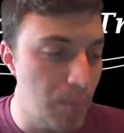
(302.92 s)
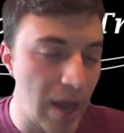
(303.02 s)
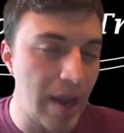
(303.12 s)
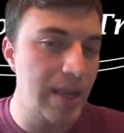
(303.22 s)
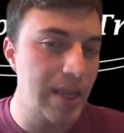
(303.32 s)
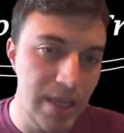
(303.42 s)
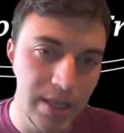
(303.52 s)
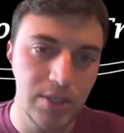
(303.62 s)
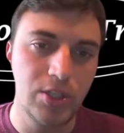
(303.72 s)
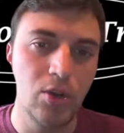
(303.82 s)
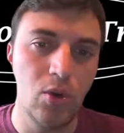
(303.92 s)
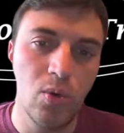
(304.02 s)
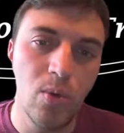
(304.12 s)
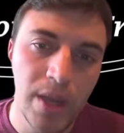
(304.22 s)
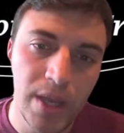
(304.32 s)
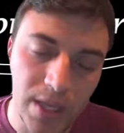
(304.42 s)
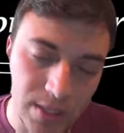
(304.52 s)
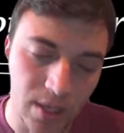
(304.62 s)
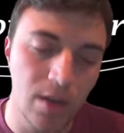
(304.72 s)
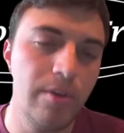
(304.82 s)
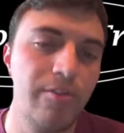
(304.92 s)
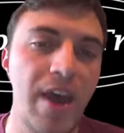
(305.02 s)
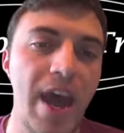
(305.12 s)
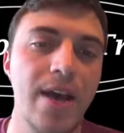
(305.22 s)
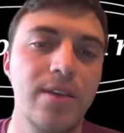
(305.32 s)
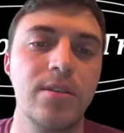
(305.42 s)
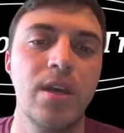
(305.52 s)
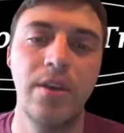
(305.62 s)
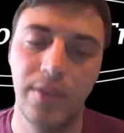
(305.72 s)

but he is due. He's going to be fast.